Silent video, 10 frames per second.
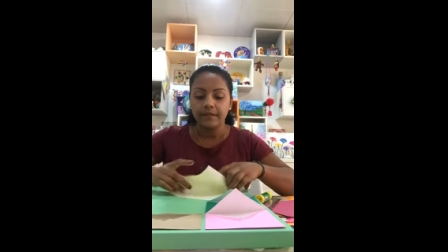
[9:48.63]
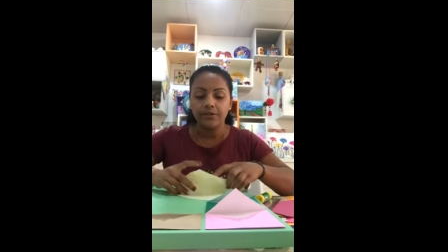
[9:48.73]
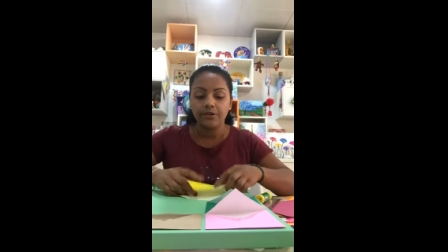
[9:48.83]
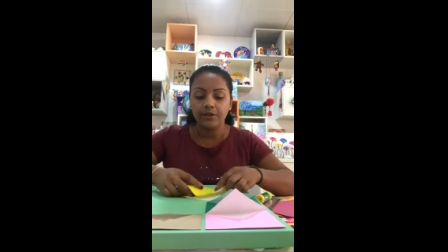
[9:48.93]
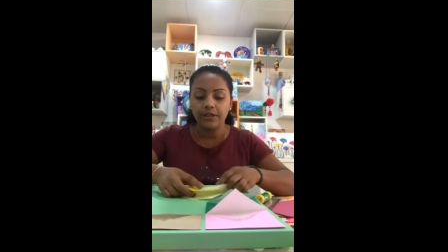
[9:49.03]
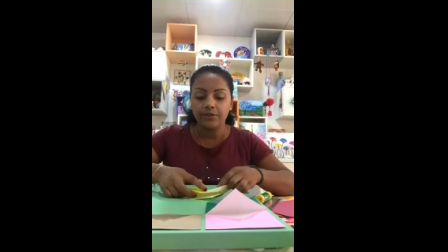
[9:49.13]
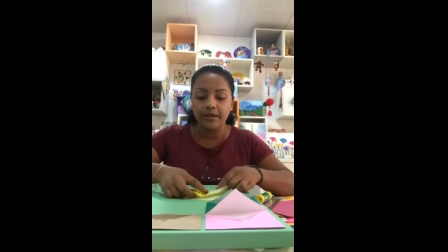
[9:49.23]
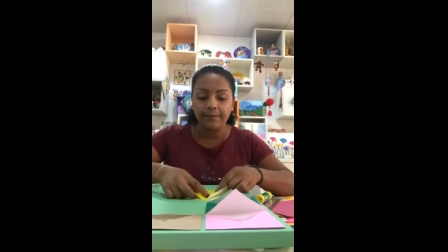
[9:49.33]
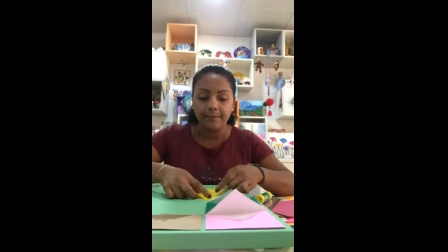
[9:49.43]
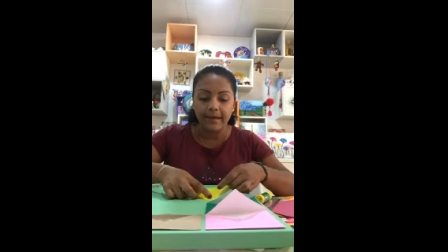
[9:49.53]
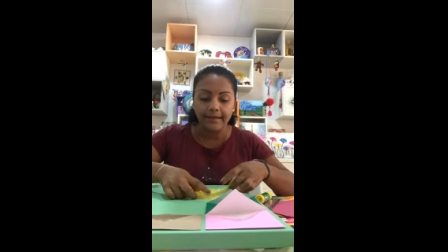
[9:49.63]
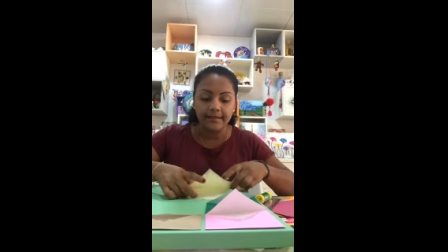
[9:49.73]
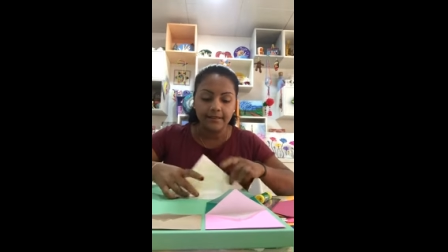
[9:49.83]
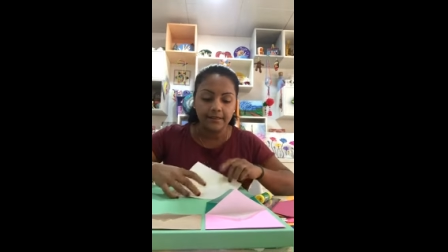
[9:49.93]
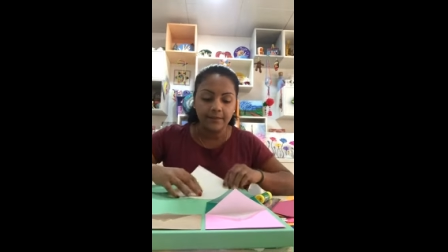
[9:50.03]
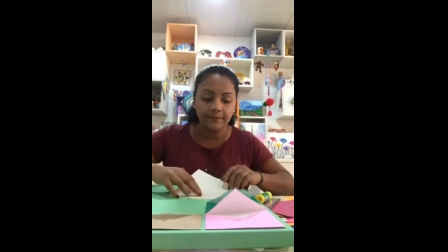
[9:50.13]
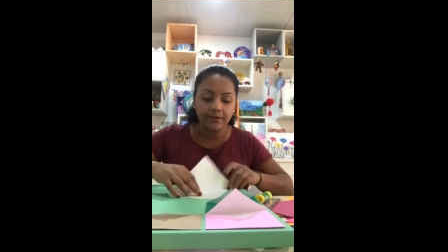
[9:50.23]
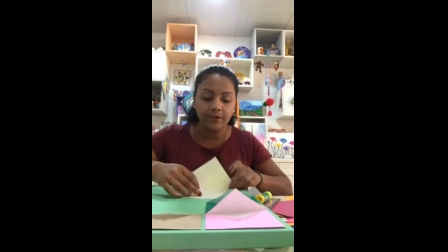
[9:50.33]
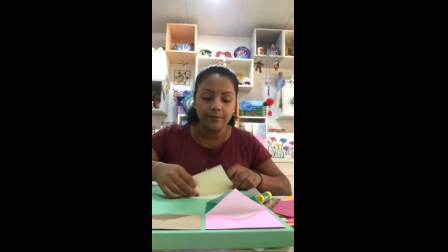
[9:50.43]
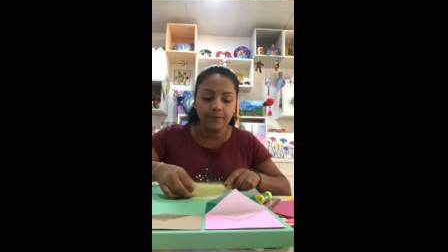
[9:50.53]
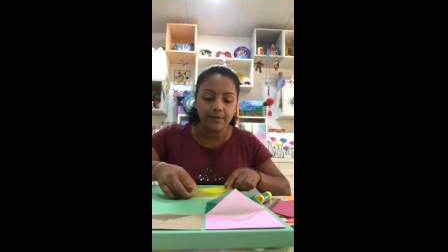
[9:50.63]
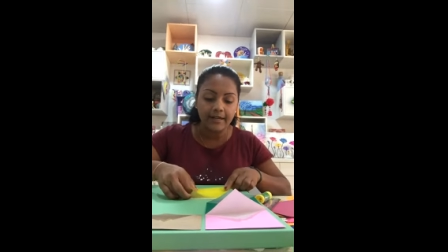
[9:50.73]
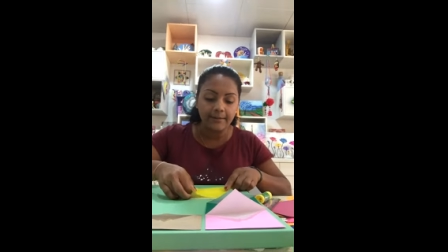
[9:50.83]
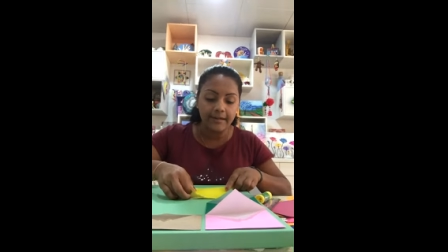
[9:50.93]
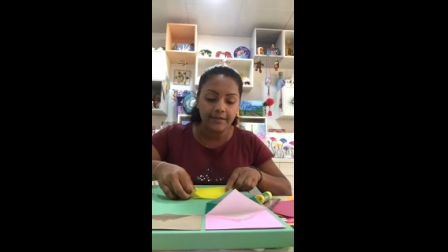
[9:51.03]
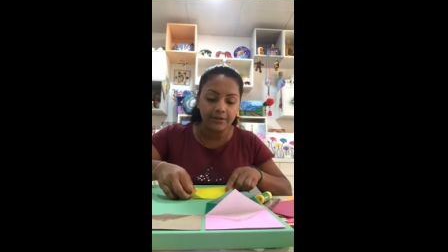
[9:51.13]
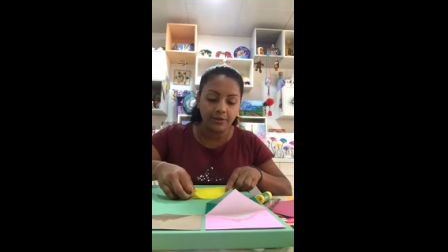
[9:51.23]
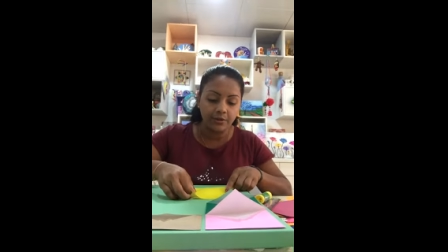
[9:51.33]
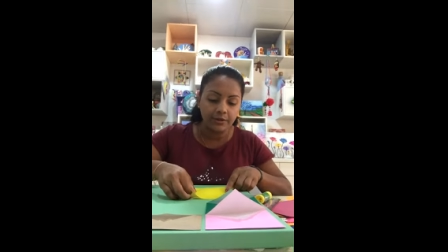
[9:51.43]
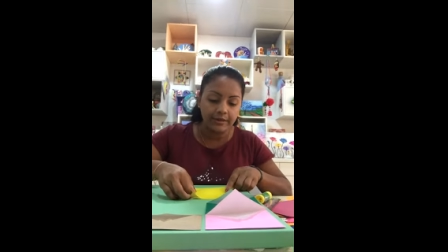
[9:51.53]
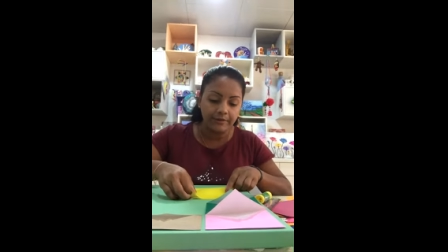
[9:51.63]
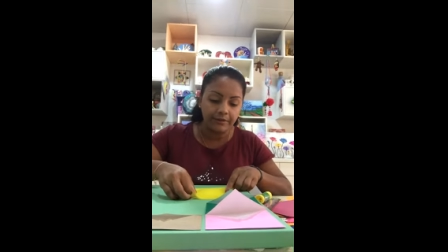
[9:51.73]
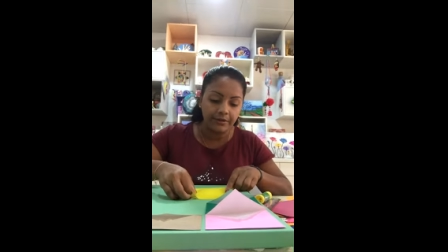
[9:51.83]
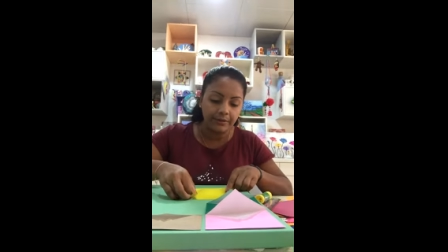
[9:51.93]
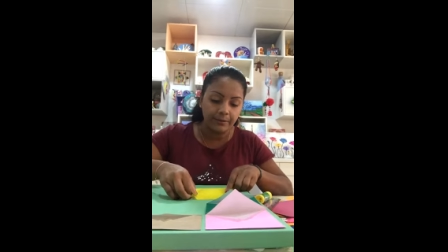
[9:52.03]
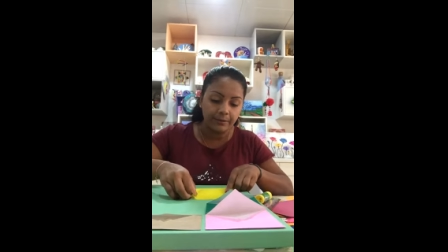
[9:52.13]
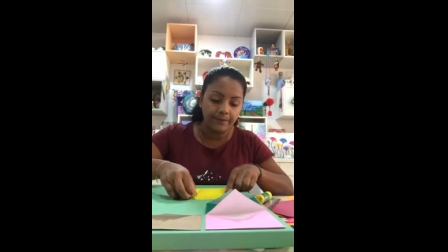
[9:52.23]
You don't need to go and buy the envelope, you can make your own envelope.